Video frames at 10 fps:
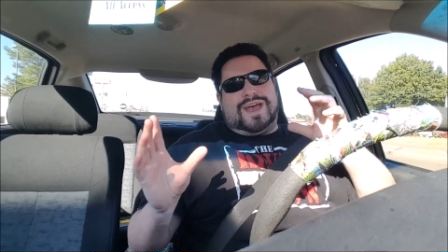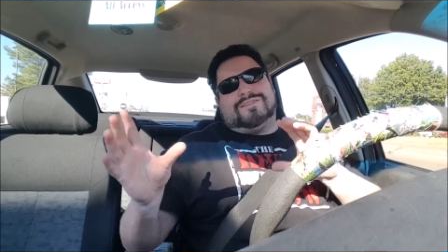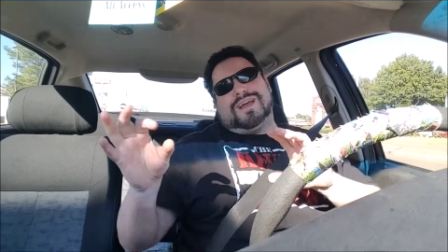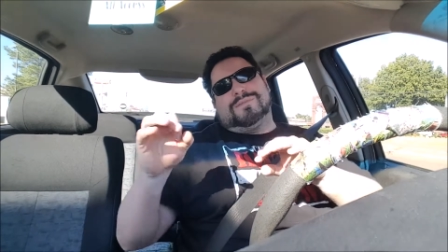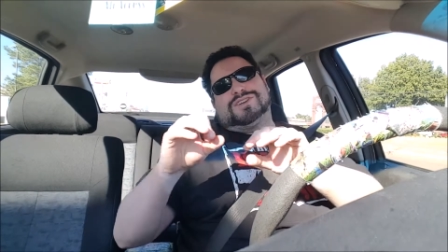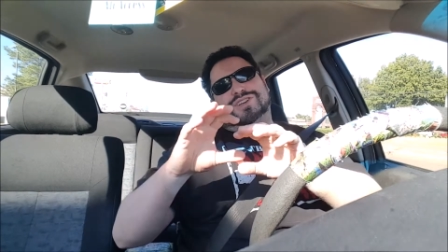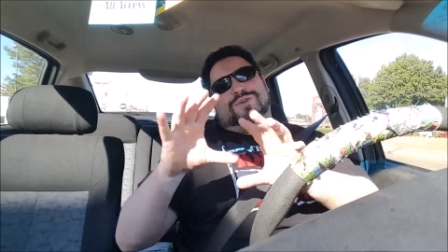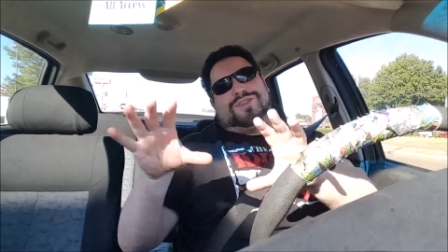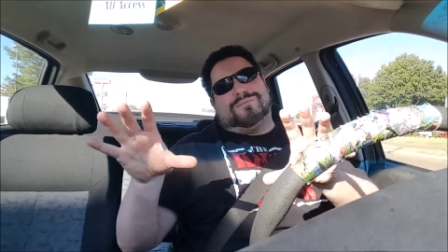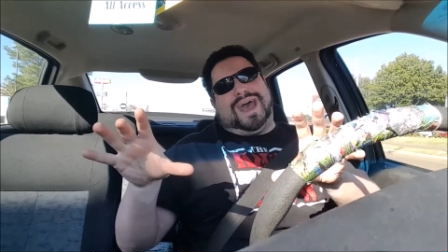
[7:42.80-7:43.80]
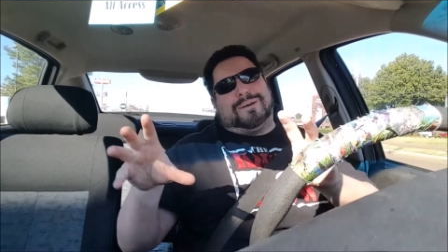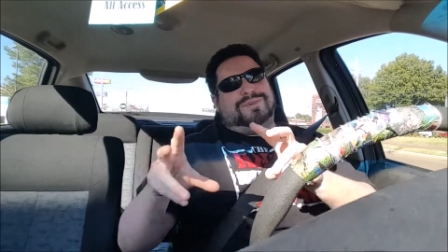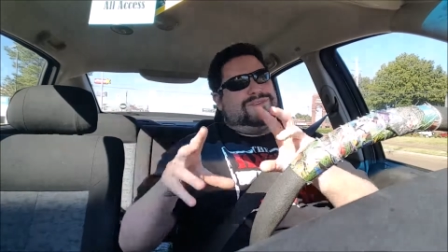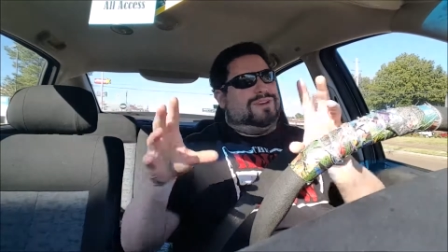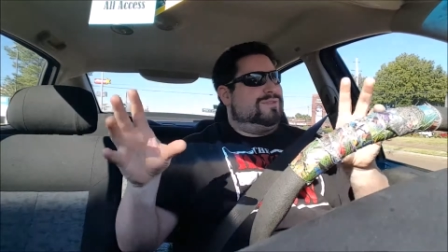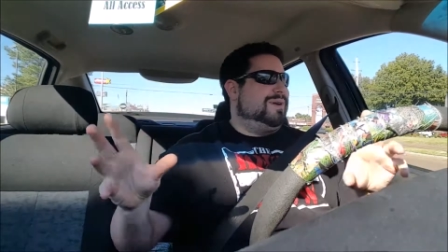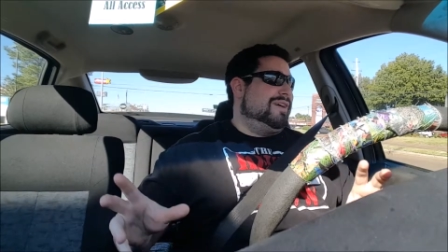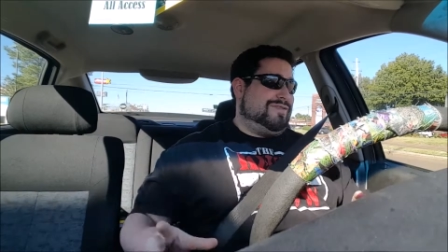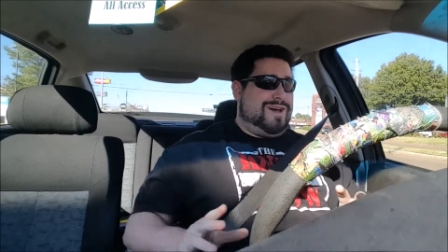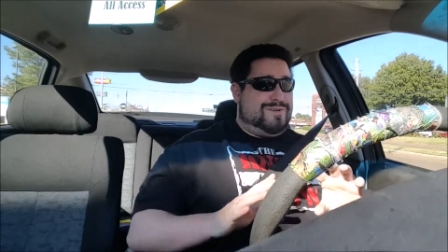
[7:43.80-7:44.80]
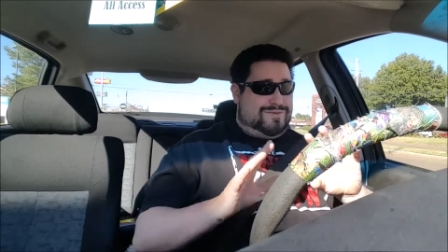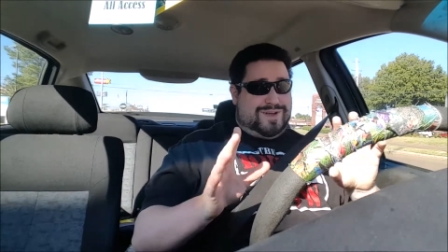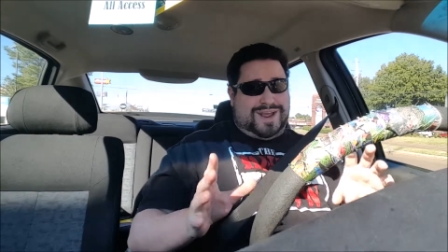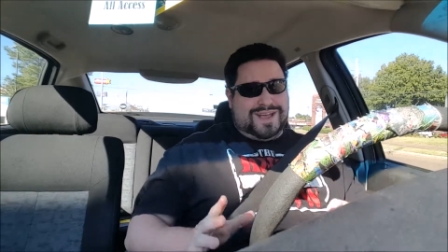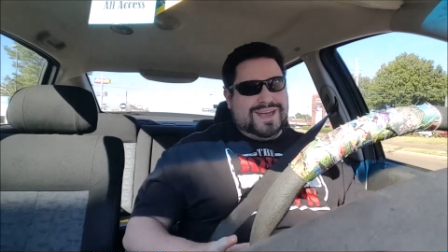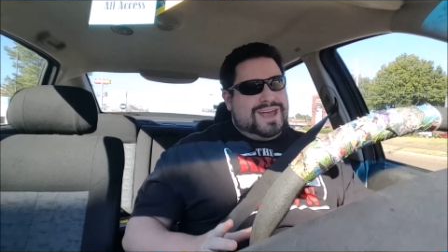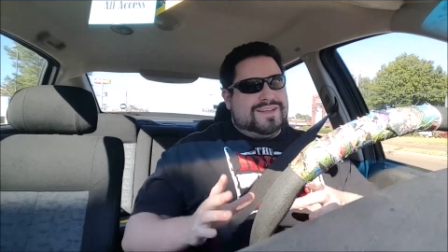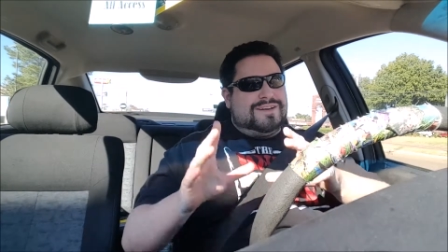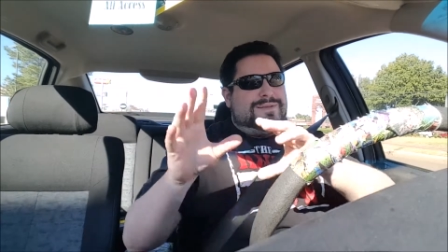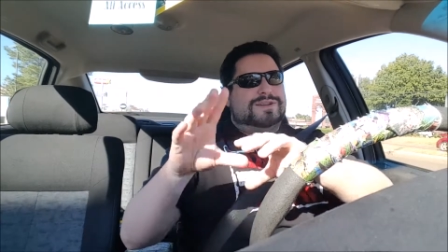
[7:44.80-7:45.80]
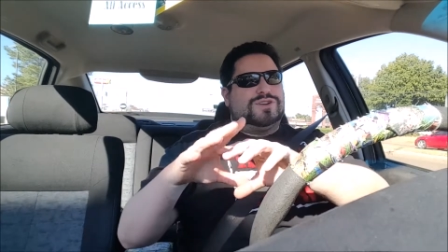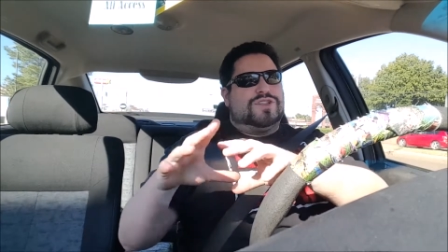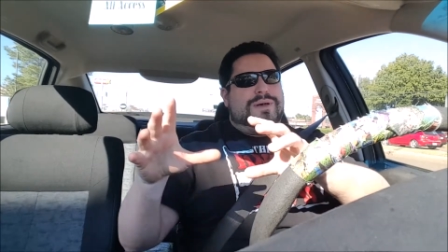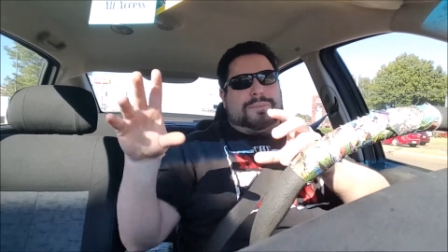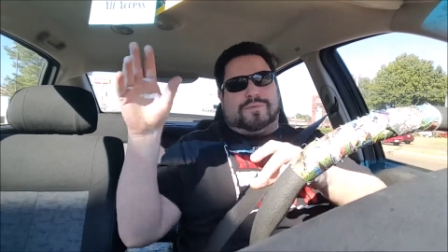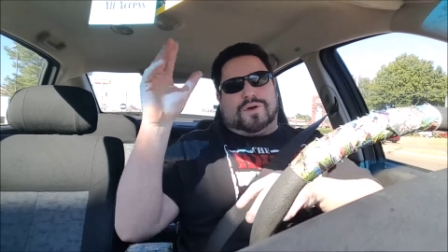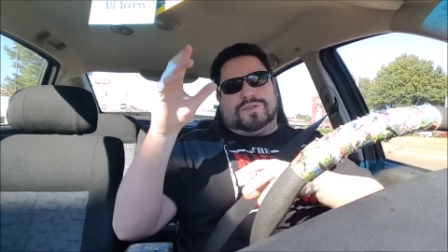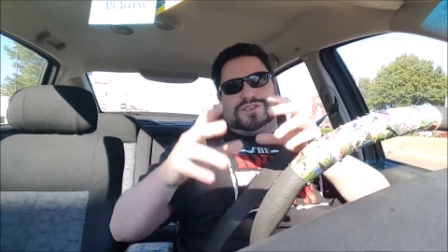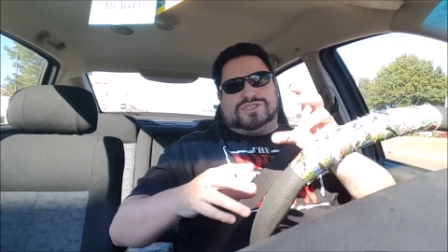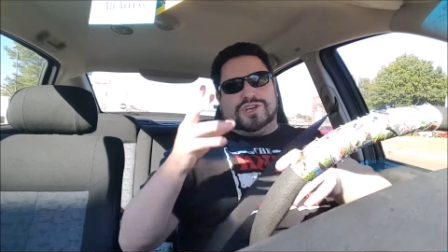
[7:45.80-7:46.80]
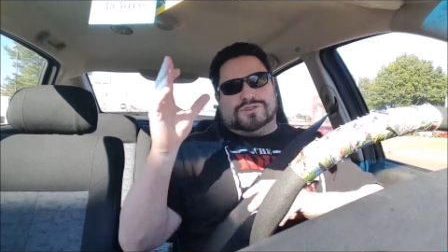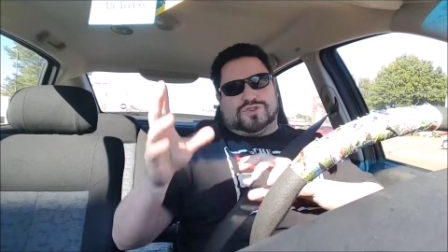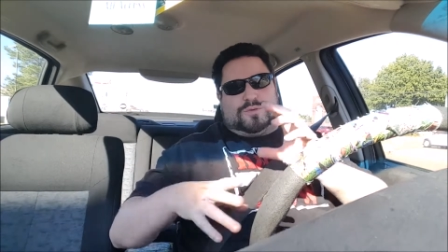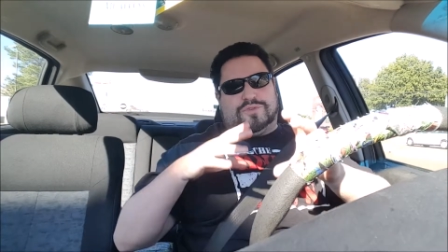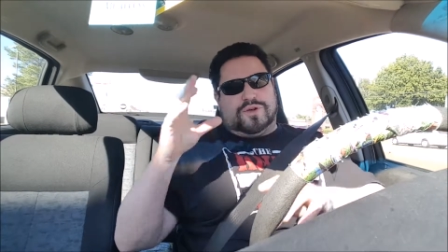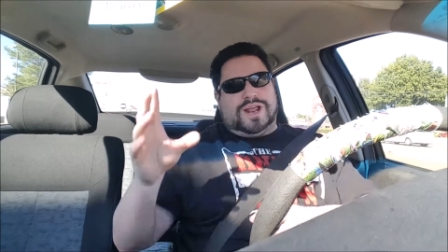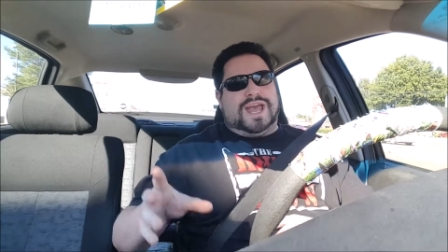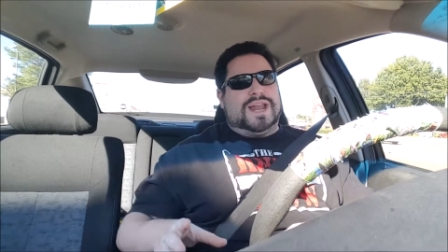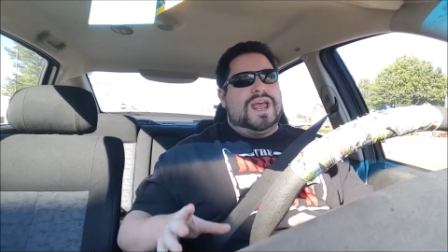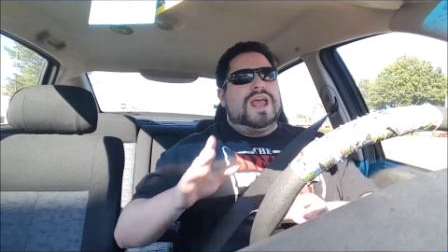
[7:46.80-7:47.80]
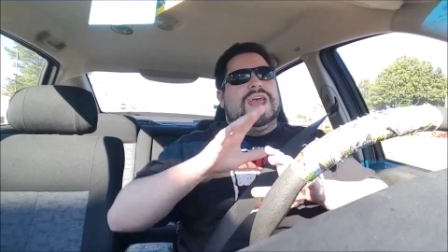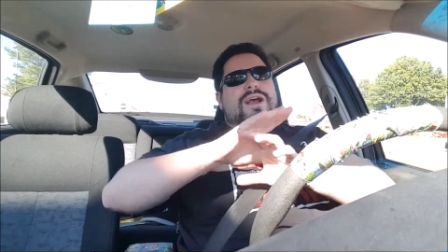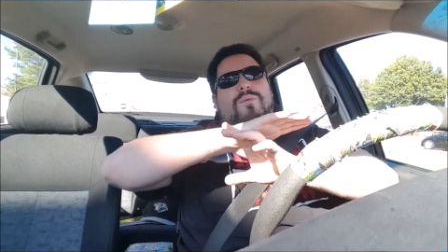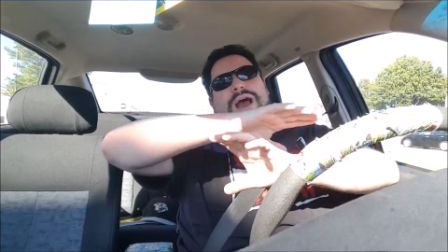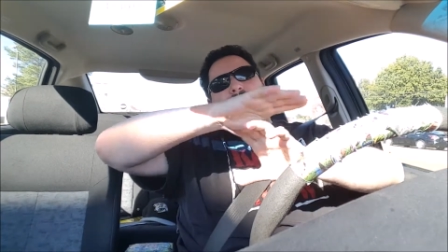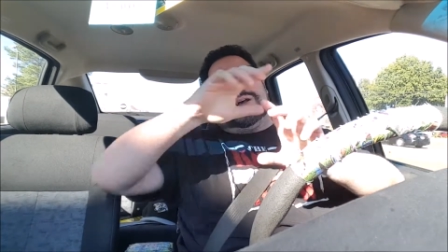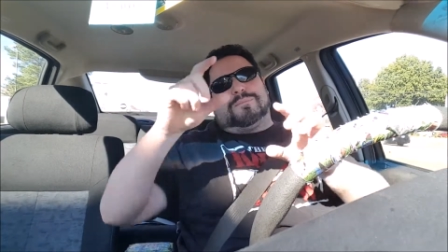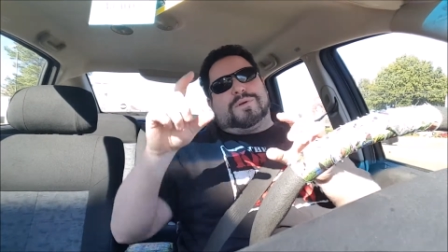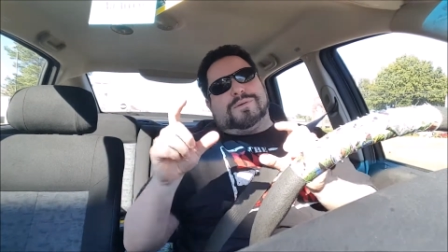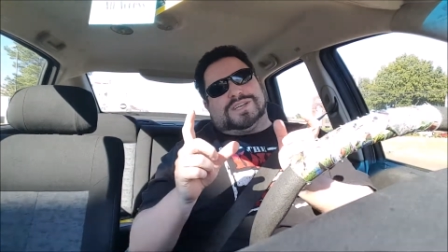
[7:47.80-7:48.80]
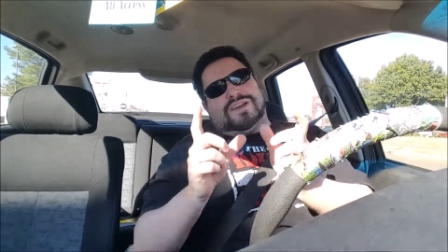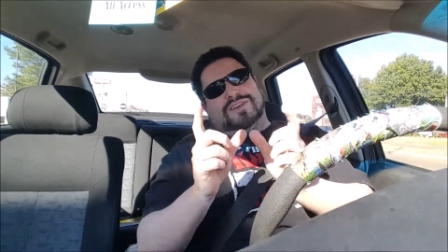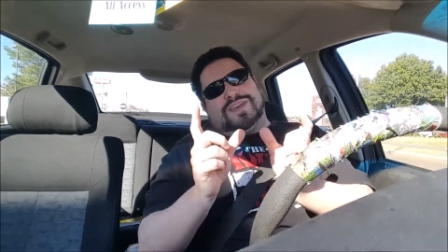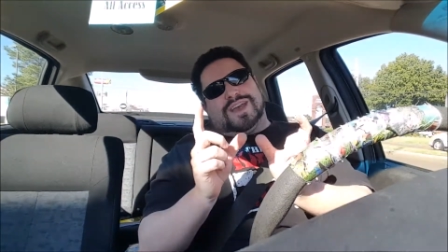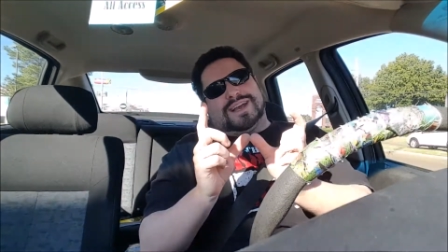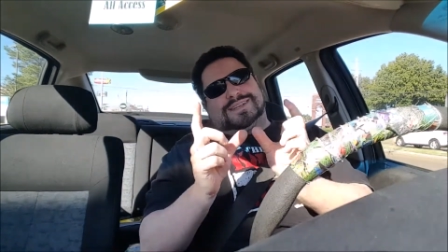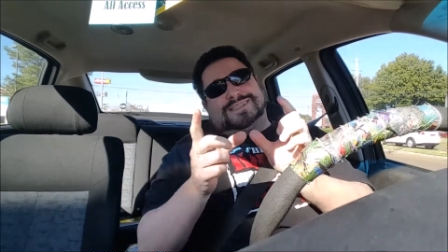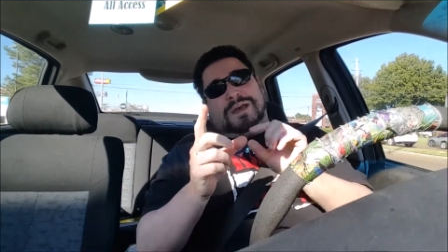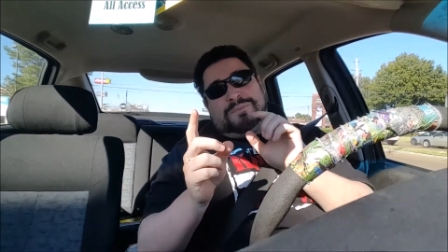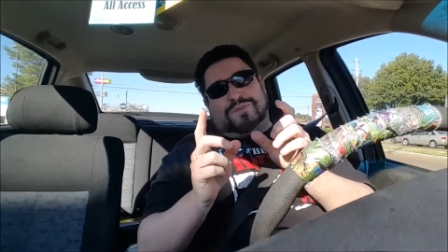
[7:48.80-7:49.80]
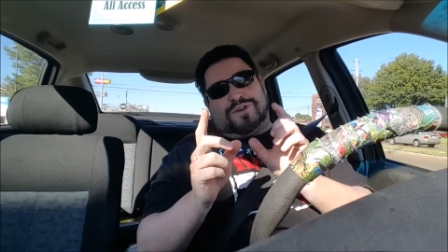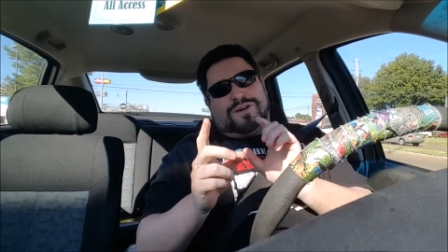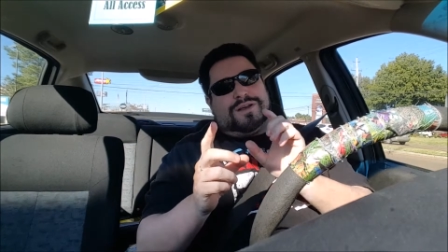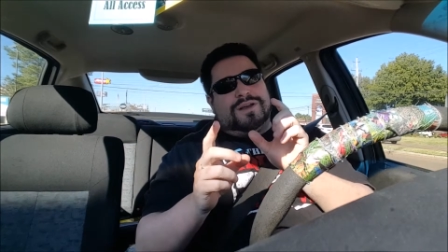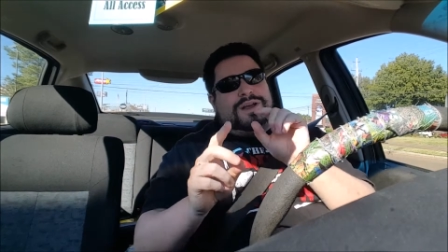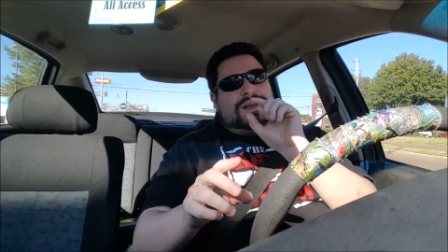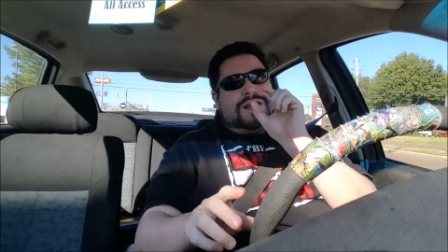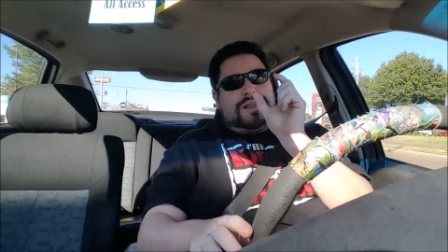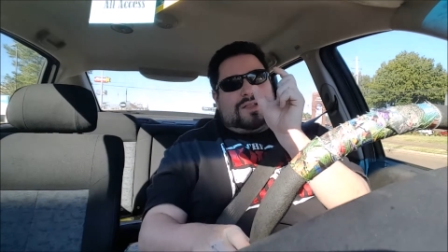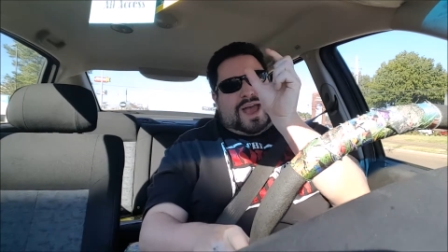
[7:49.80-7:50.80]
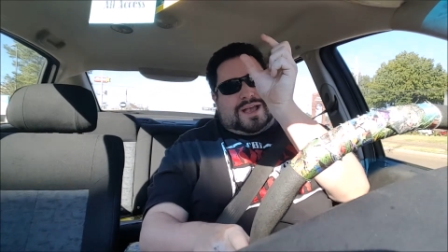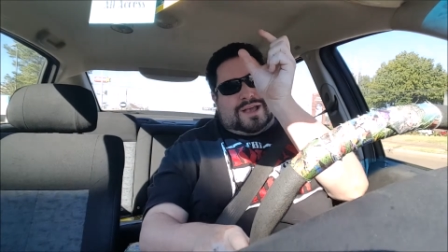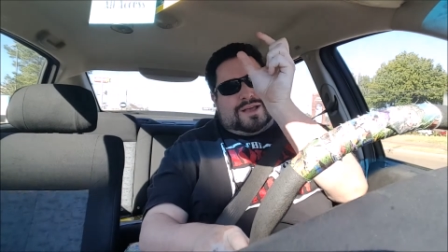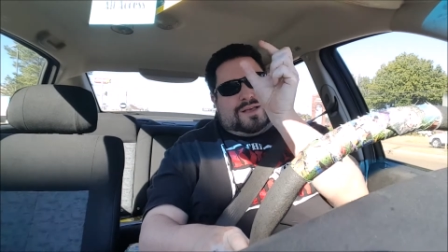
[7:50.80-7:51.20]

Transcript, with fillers: every time they showed the map, this is also what I found funny, is every time they showed the map of where all these geostorms were going to hit, it wipes out pretty much everything except for, like,